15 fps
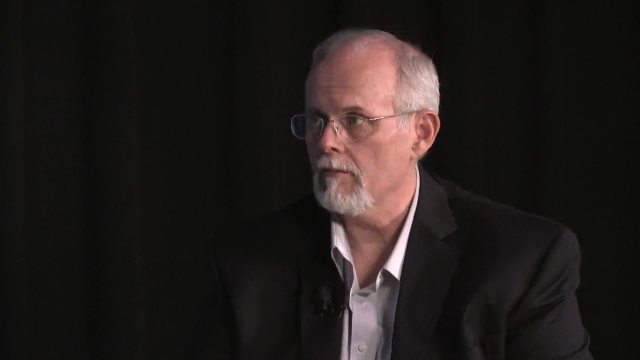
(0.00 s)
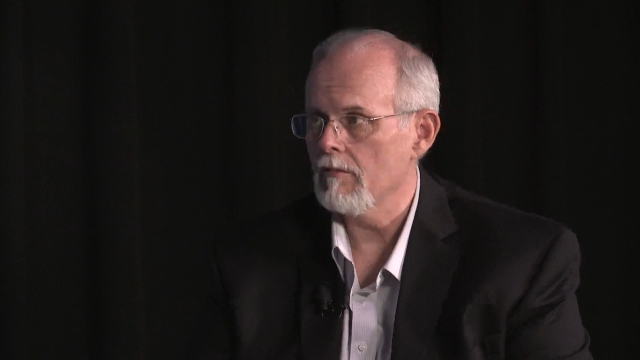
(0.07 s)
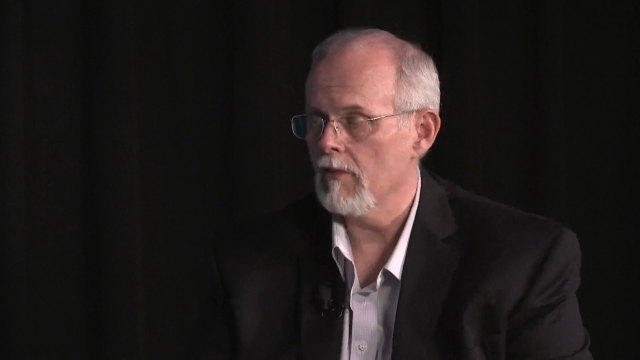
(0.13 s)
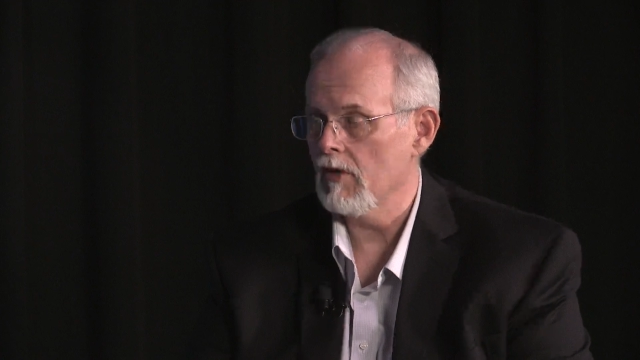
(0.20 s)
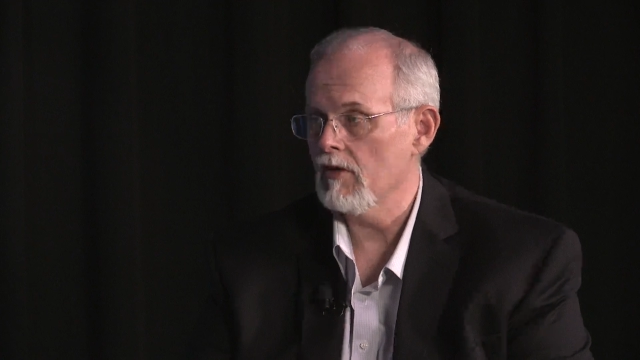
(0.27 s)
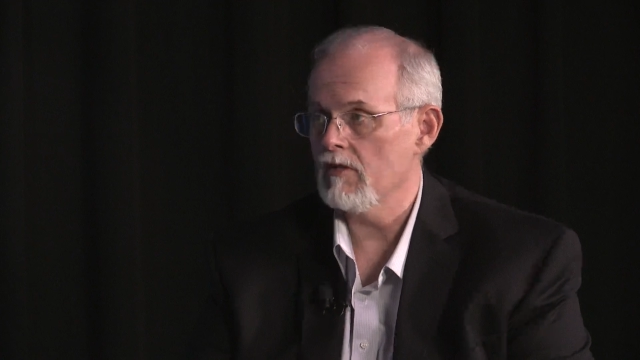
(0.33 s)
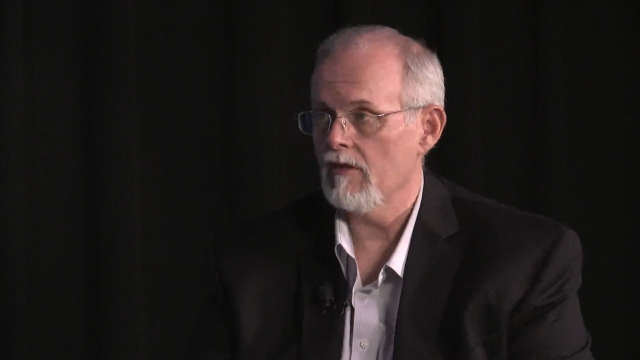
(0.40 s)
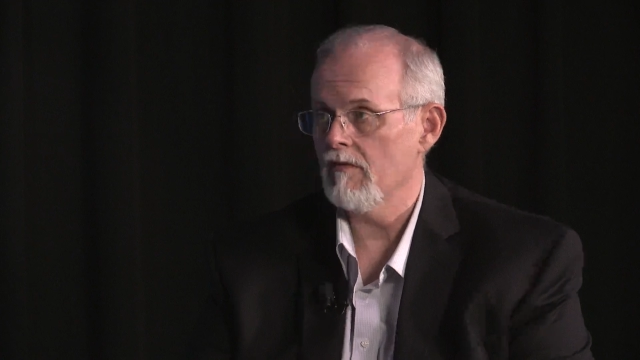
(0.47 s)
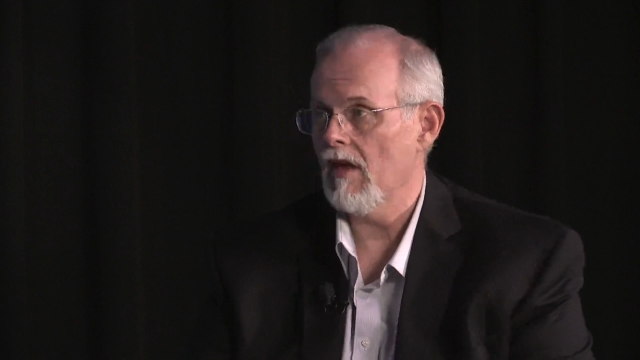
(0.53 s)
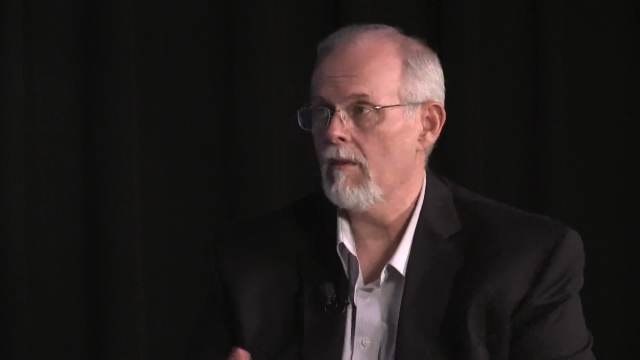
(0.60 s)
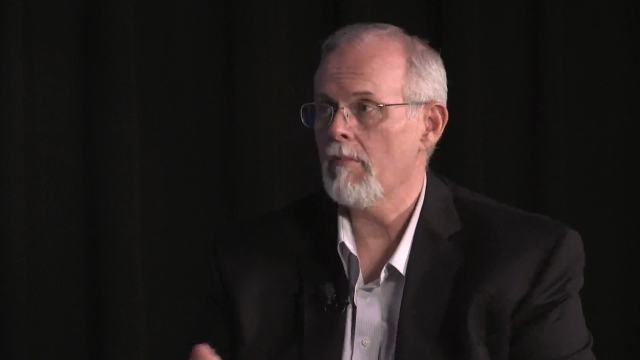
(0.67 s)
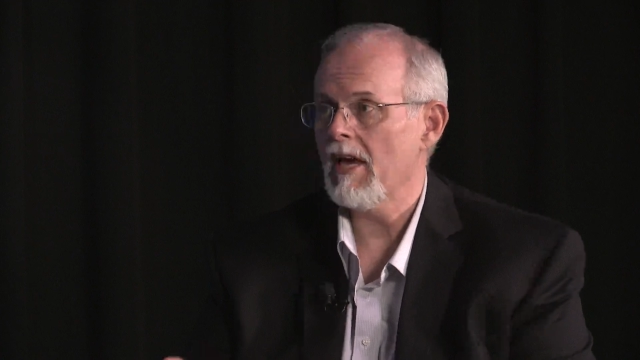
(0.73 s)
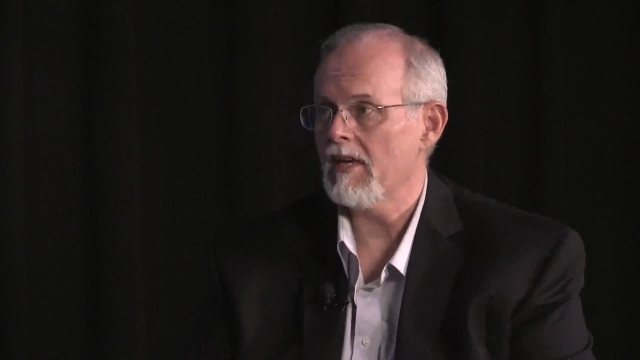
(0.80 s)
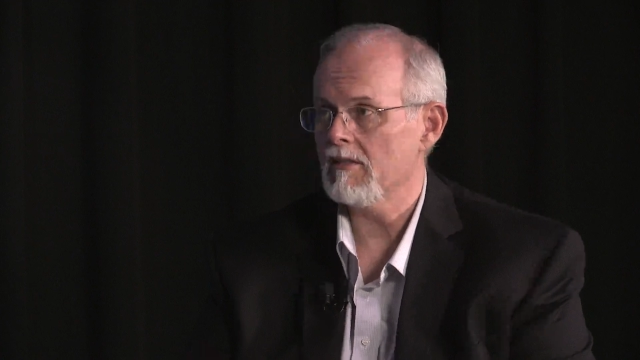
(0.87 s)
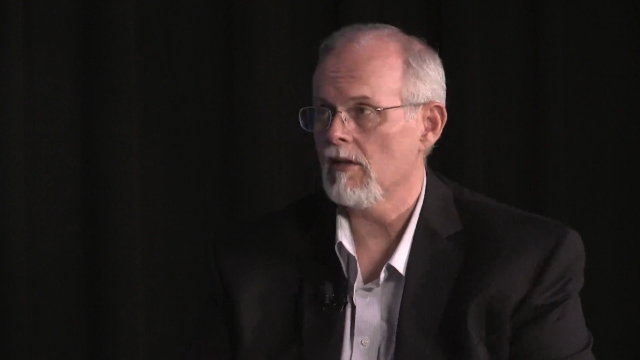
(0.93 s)
Because if they
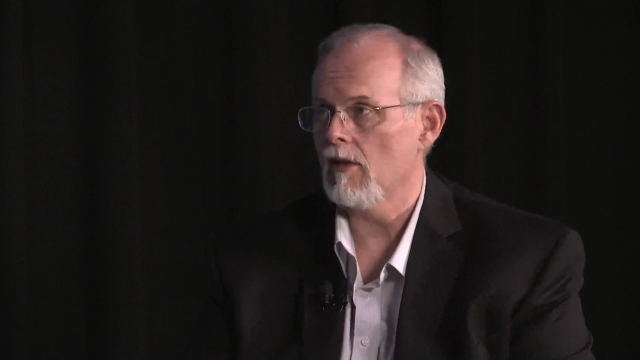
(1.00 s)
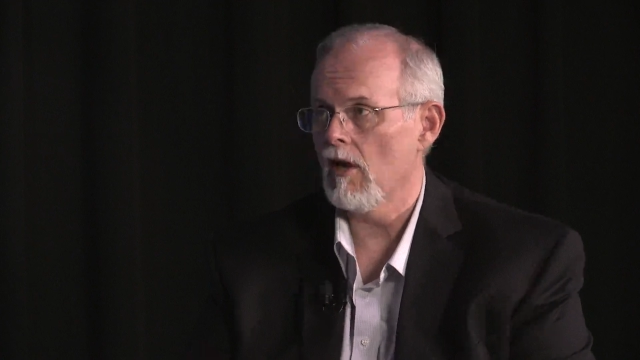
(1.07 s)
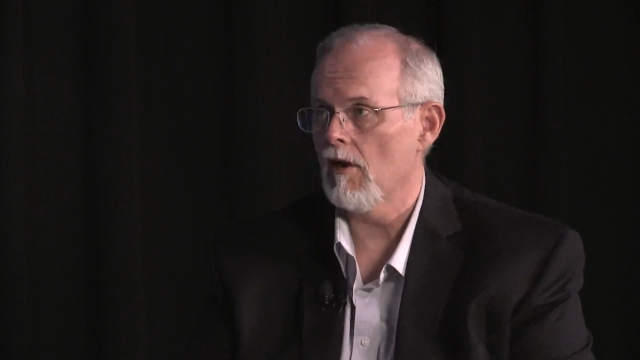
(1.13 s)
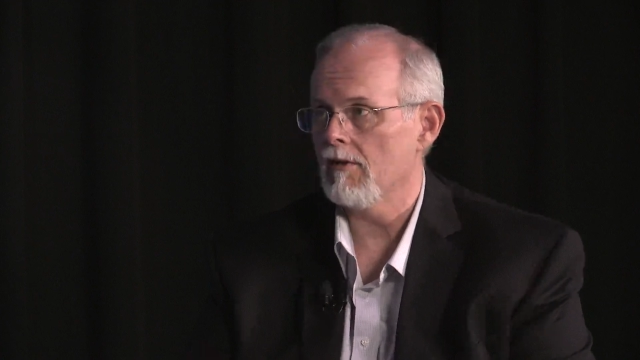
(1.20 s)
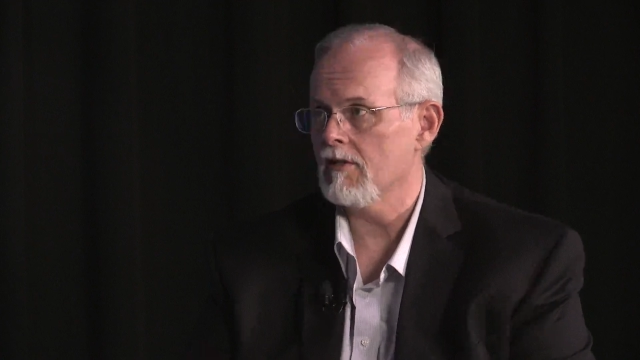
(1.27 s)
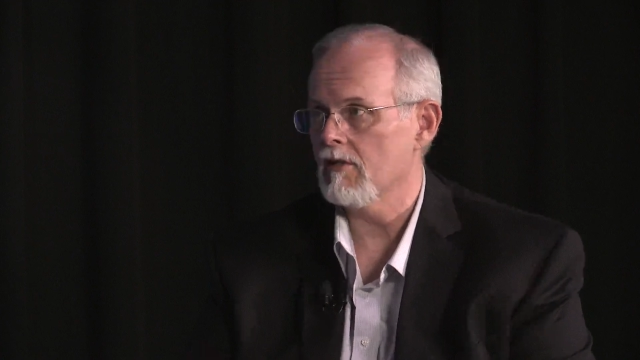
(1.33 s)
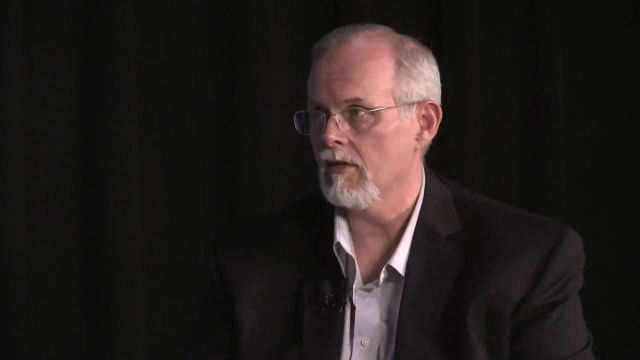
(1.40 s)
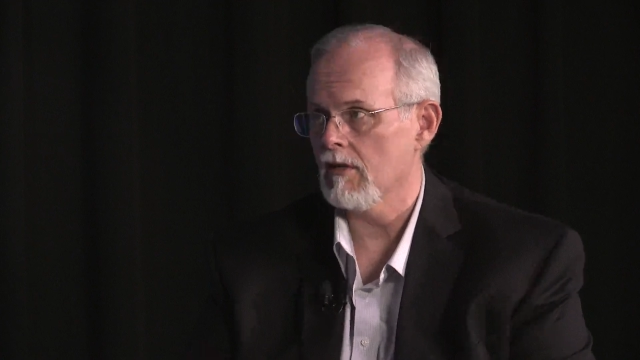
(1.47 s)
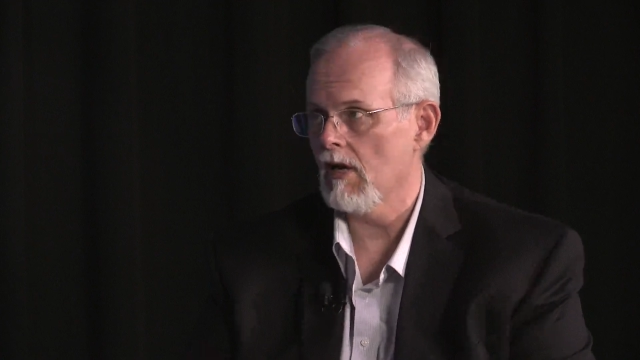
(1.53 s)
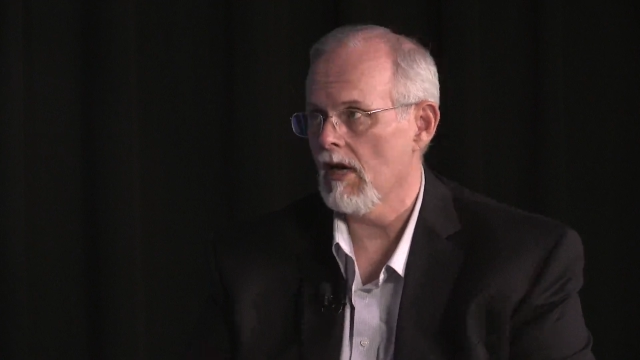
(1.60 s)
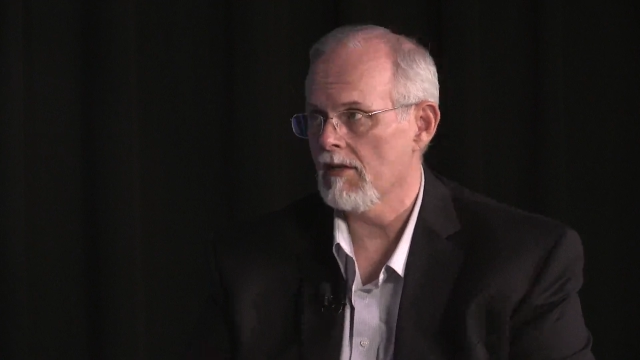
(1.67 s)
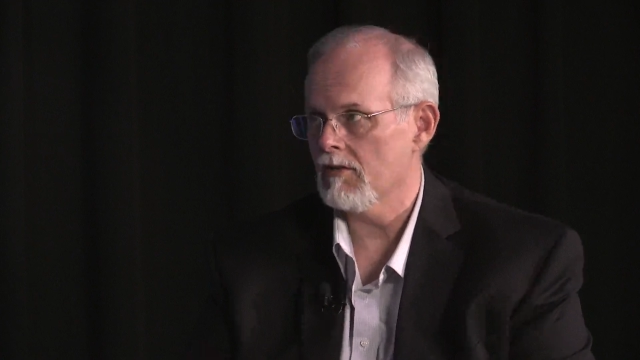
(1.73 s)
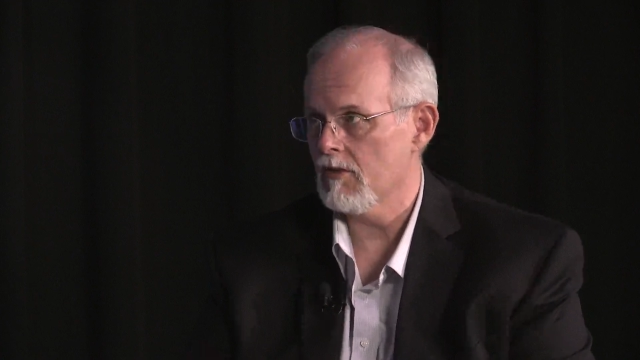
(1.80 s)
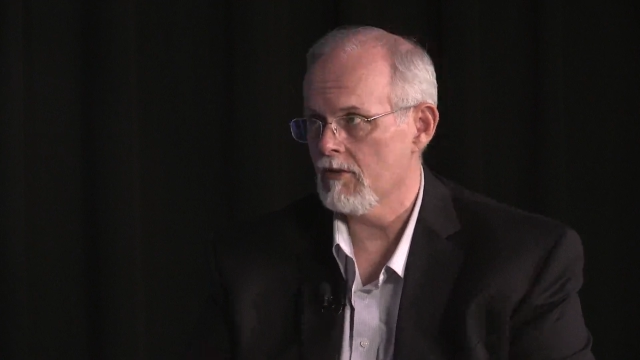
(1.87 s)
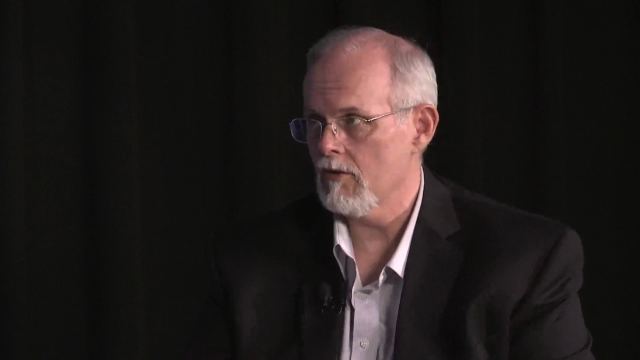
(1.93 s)
pass a law that's
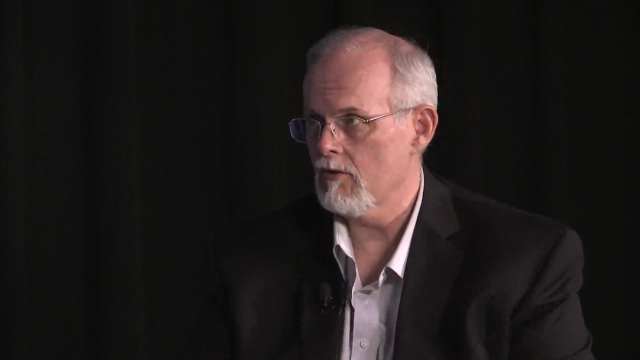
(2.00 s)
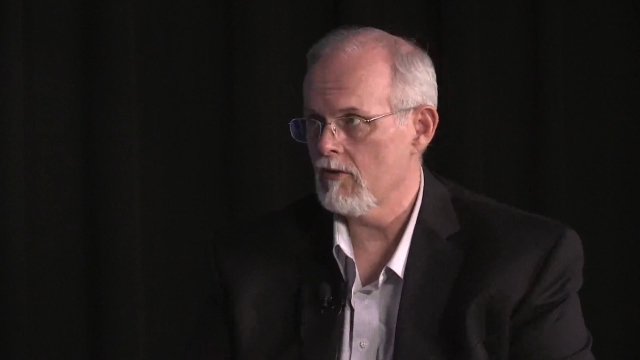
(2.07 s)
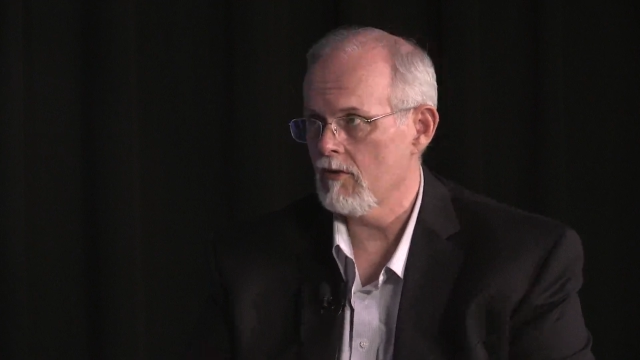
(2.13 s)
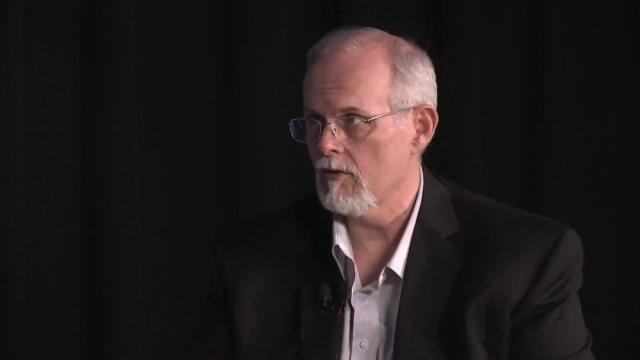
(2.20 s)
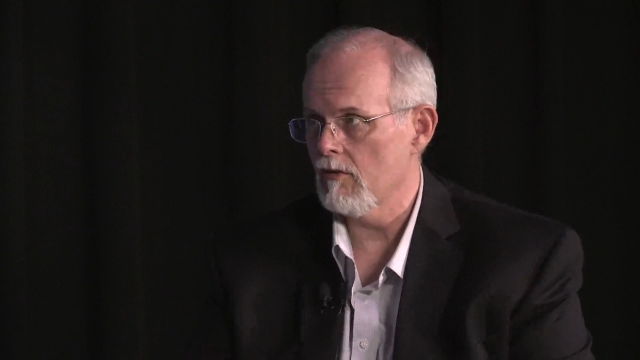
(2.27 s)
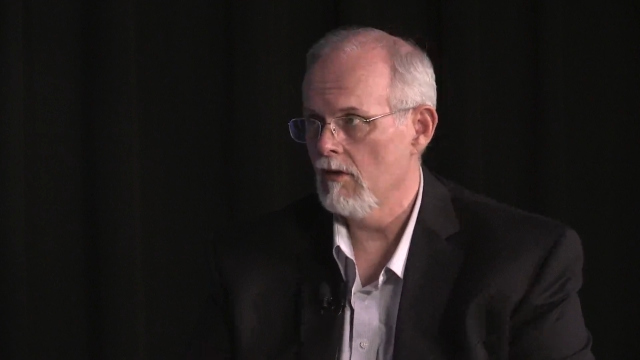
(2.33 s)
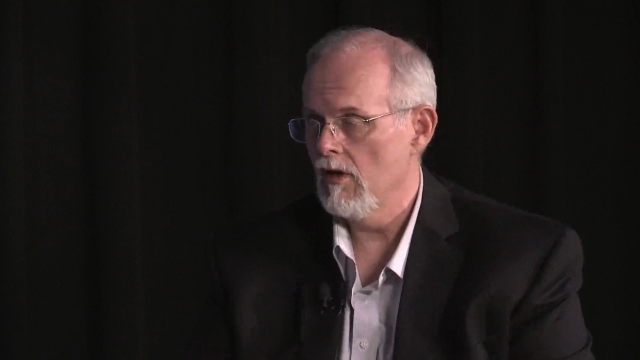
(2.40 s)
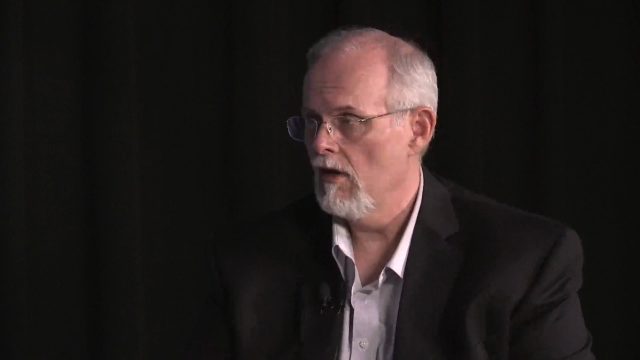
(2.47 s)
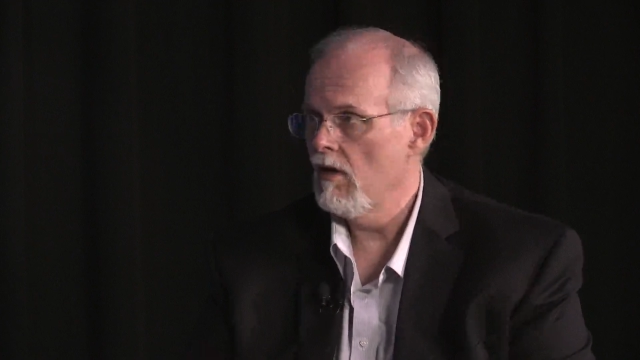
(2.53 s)
unconstitutional,